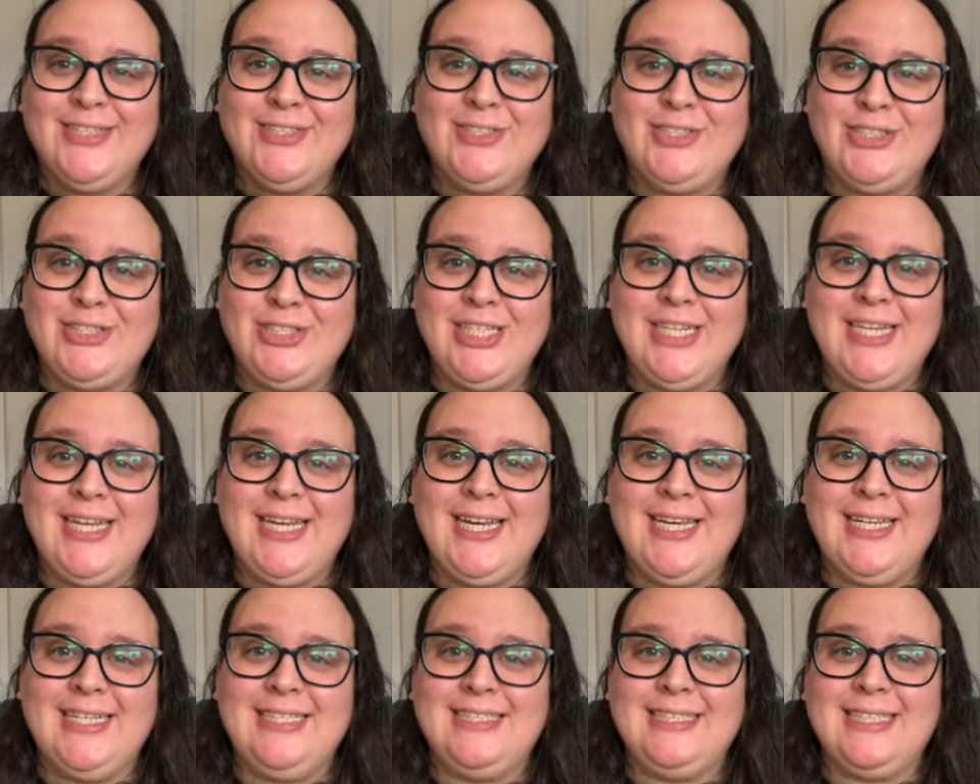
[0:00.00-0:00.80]
She
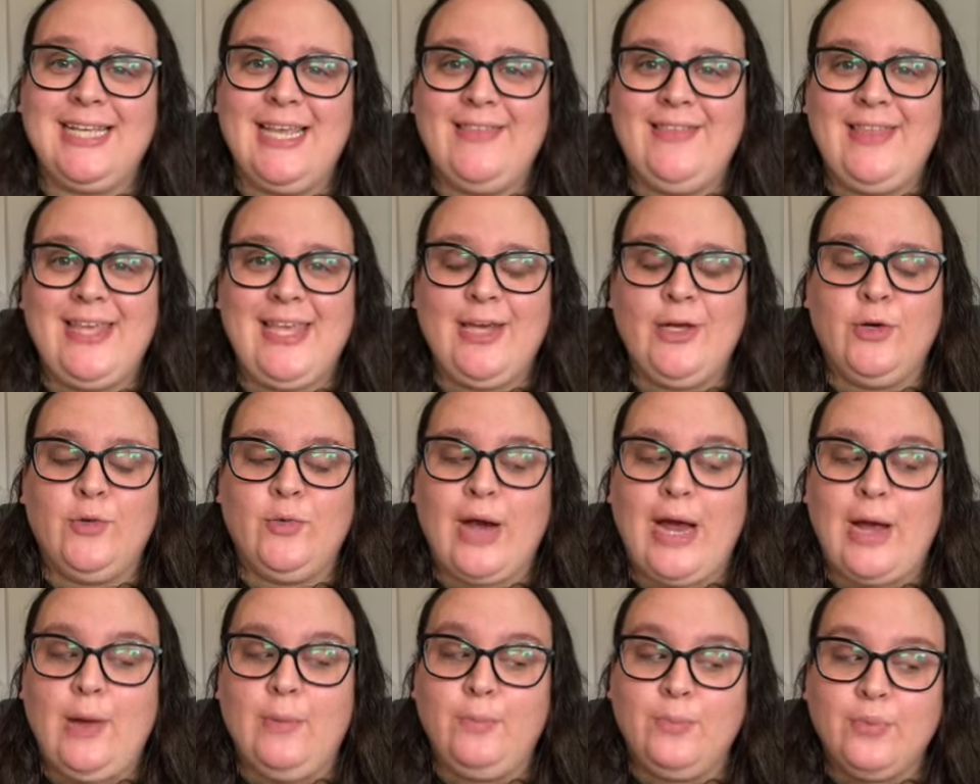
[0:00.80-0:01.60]
is the
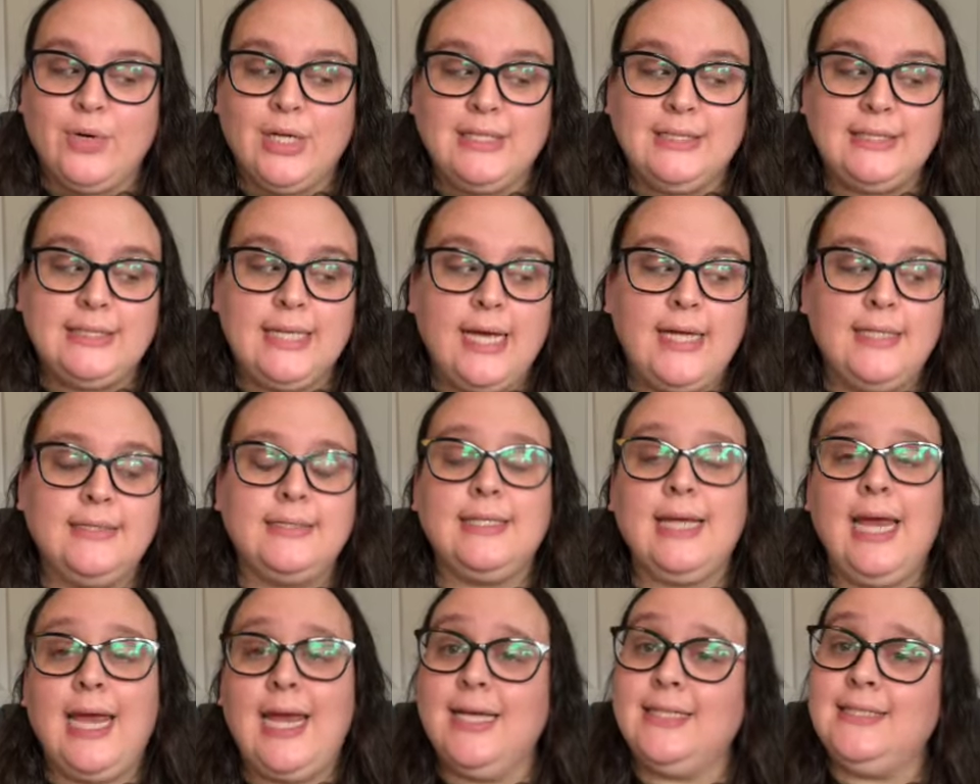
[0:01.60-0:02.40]
crown princess
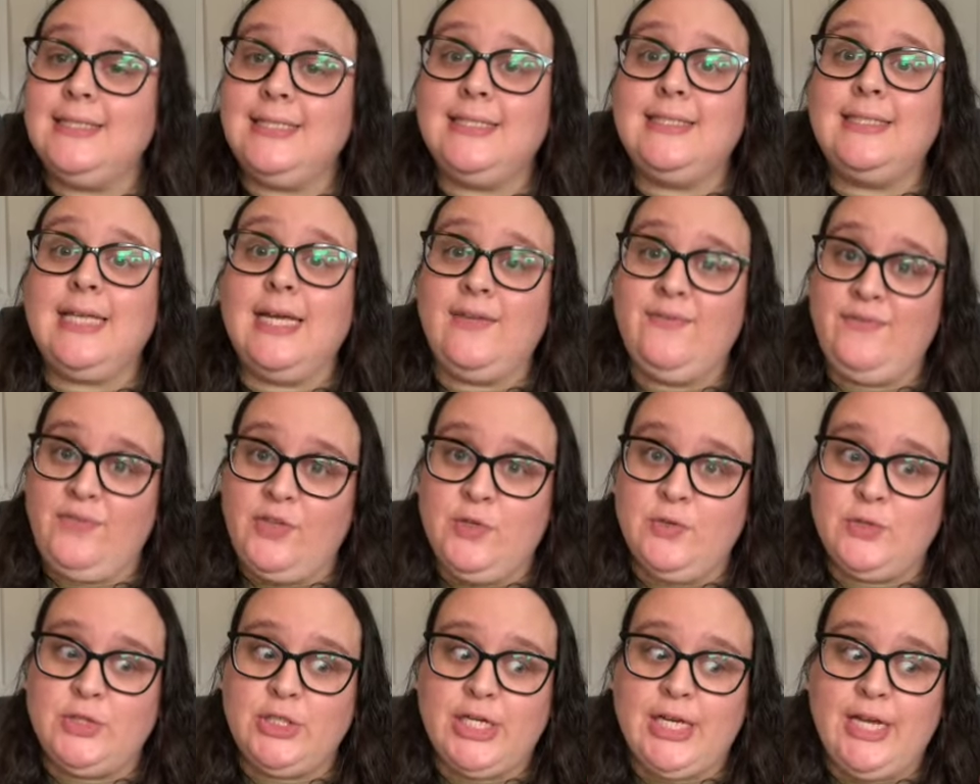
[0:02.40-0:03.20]
and is a
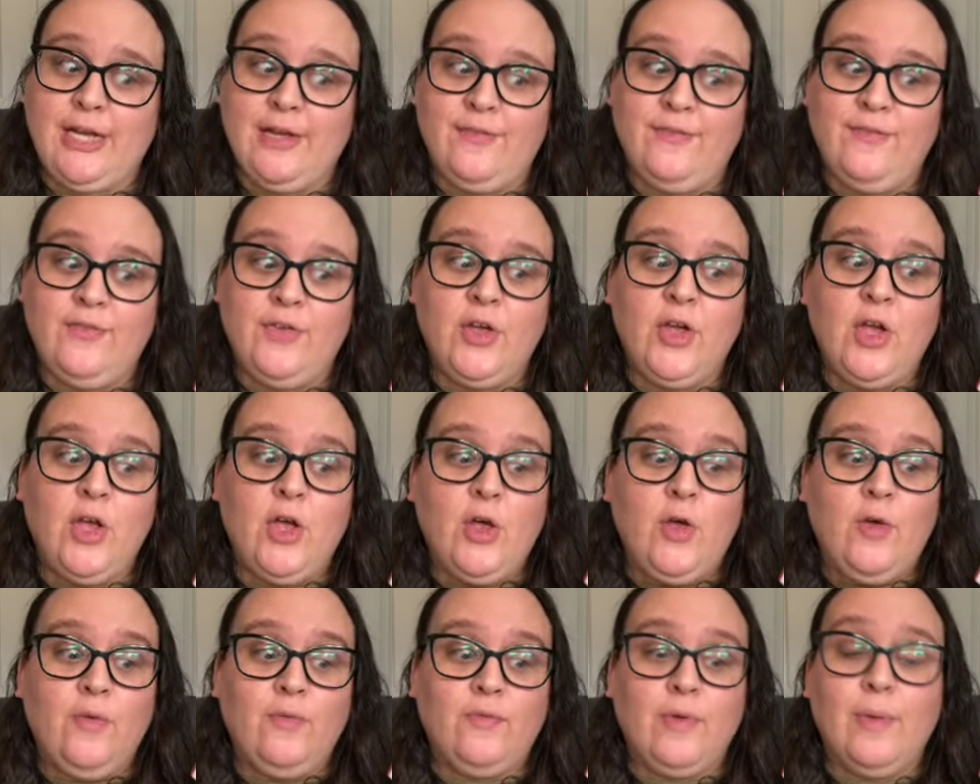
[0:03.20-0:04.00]
fugitive
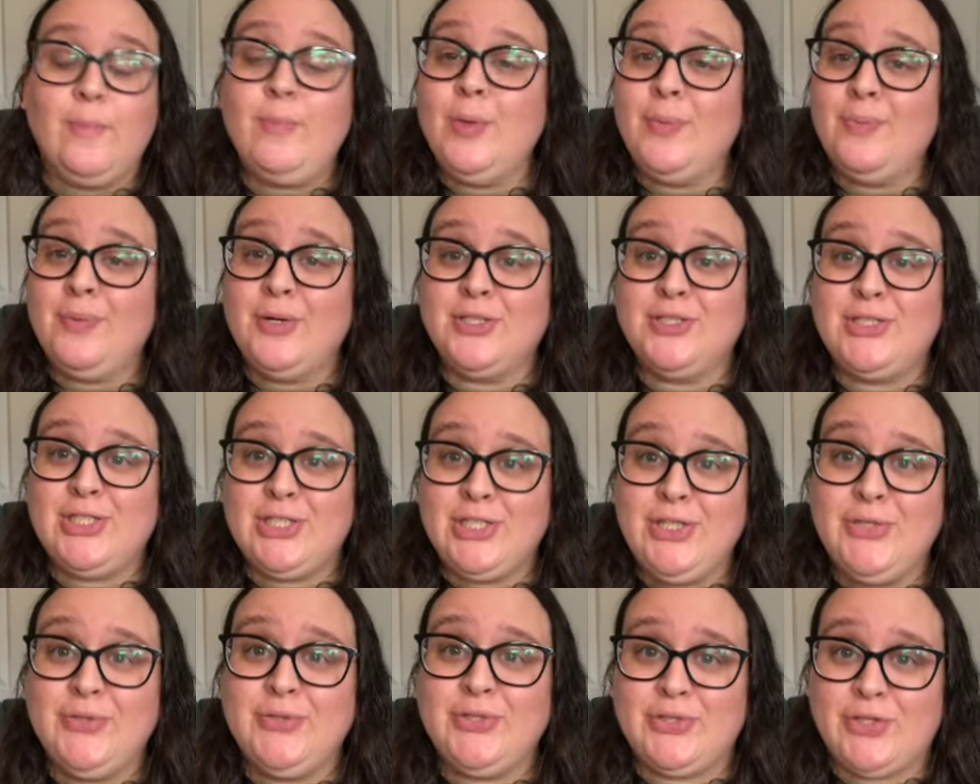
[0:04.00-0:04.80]
from the
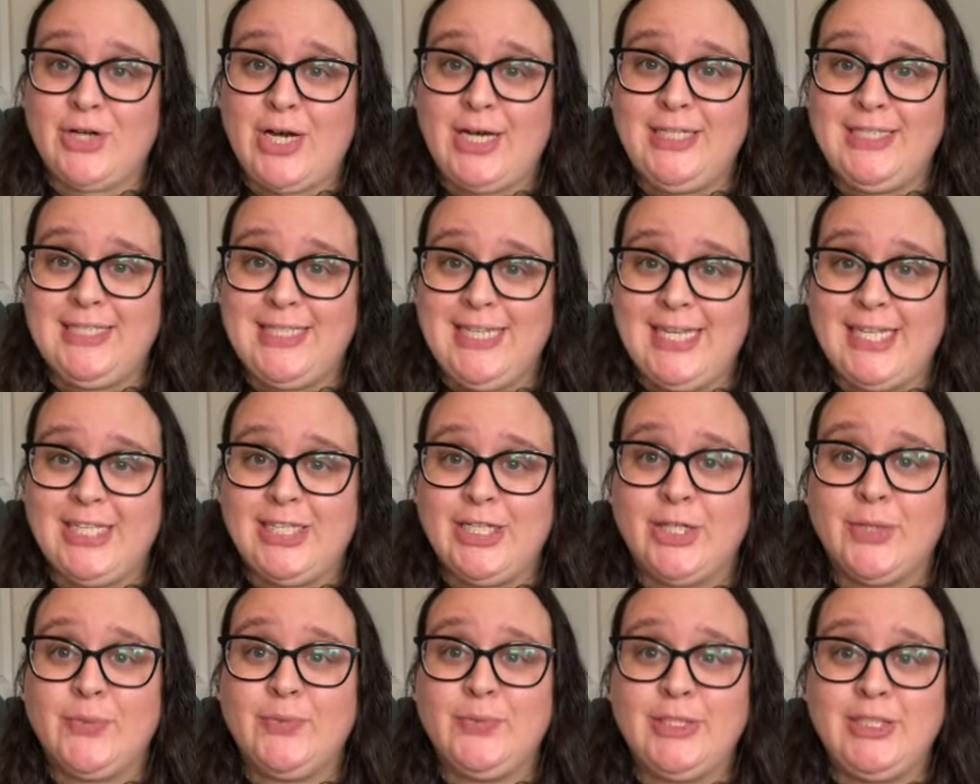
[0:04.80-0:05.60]
person who is trying to kill
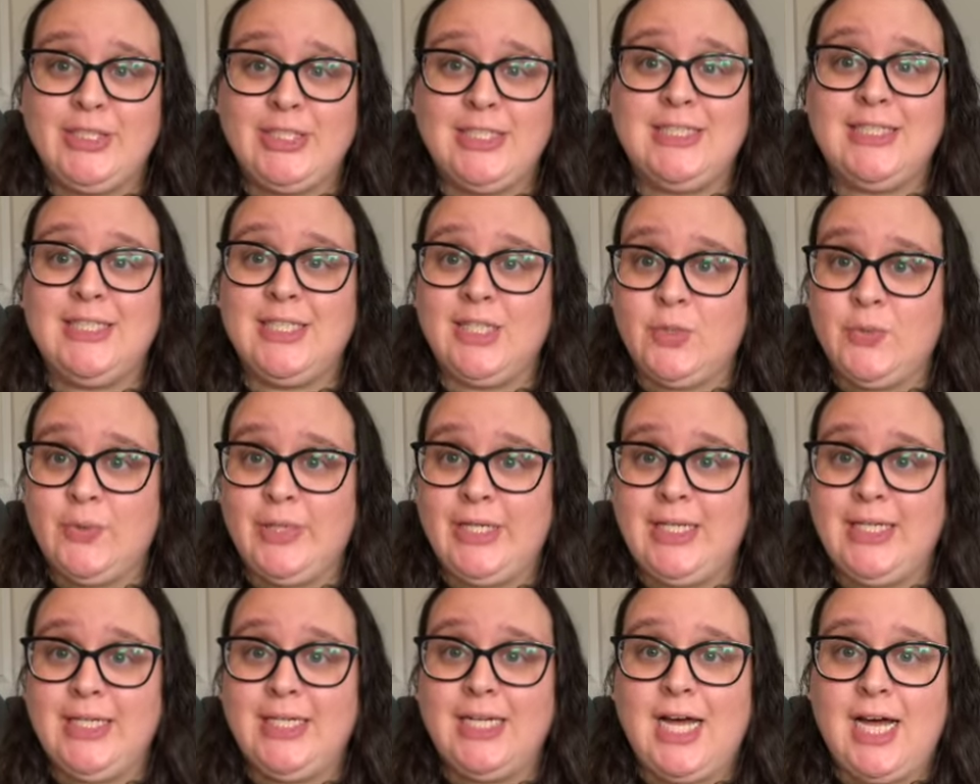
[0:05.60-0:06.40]
her, which is the
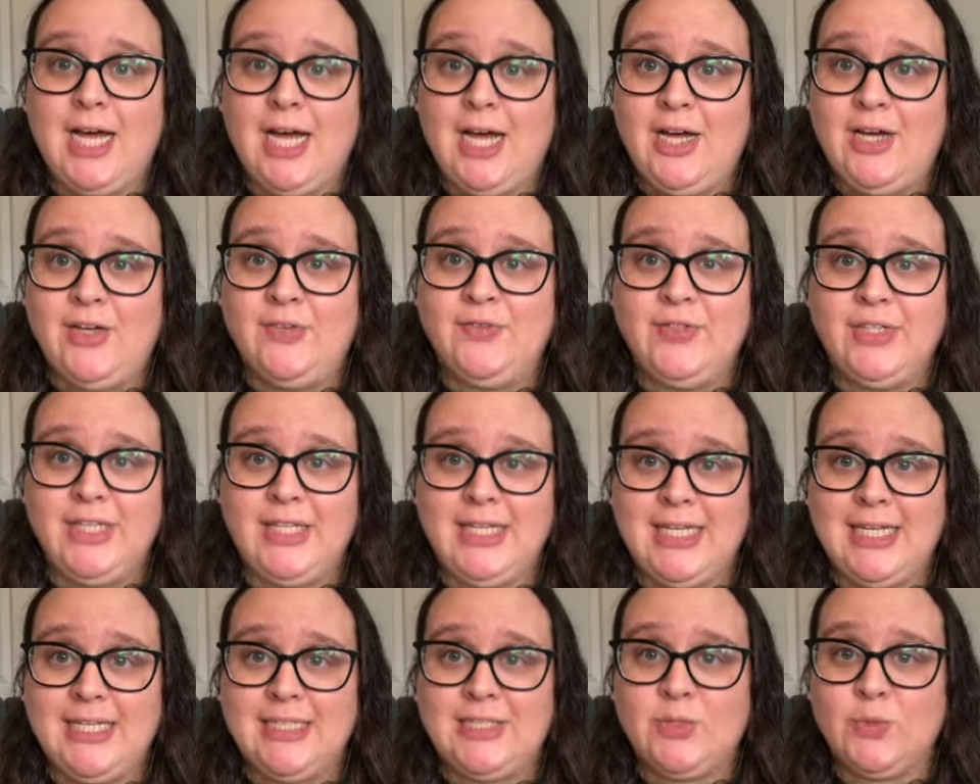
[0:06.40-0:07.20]
queen of
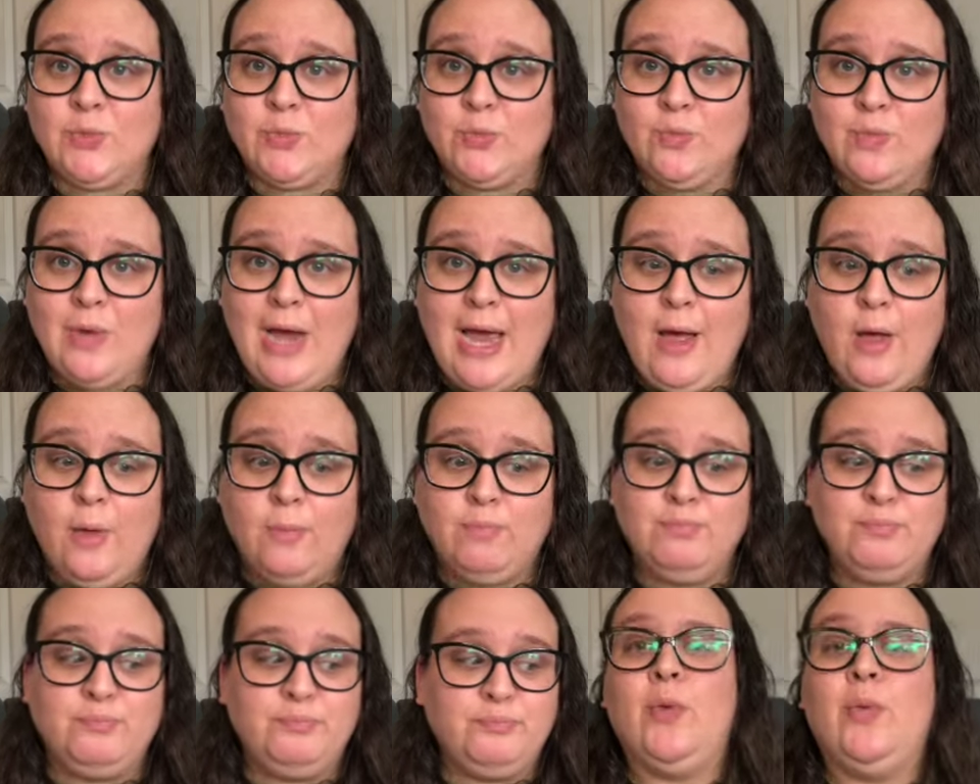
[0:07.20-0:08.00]
this
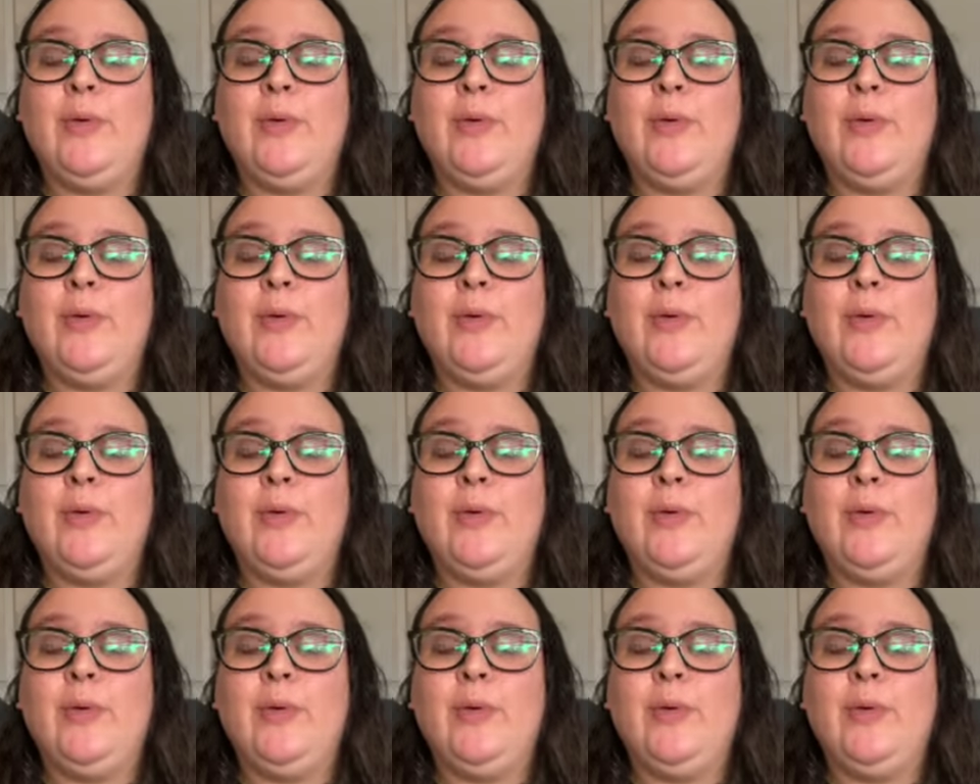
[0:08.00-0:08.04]
realm.